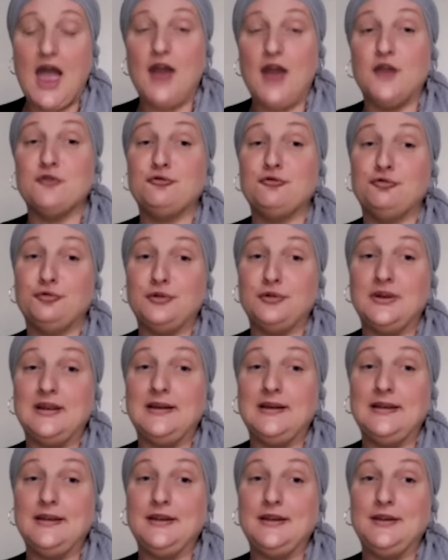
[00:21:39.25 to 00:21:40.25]
and I
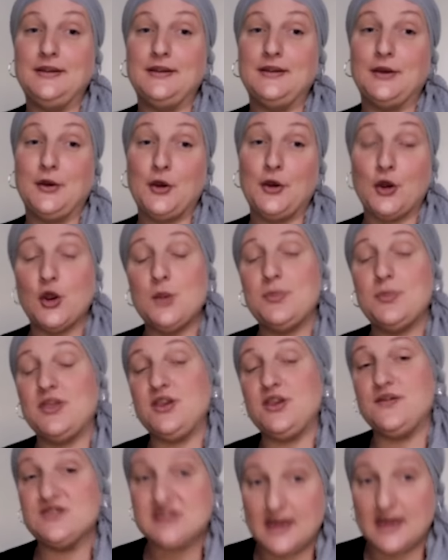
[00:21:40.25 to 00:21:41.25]
really hope that
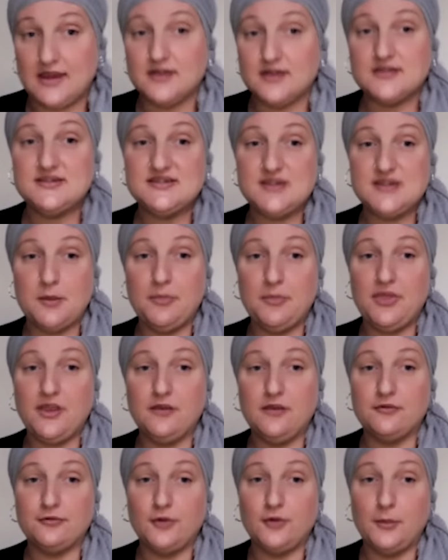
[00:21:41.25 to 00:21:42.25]
you've taken
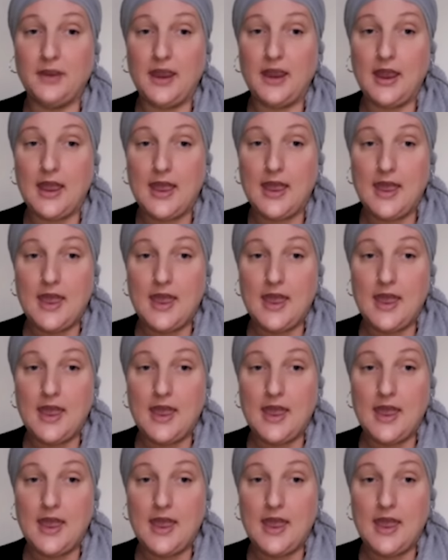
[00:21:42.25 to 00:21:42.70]
something from it.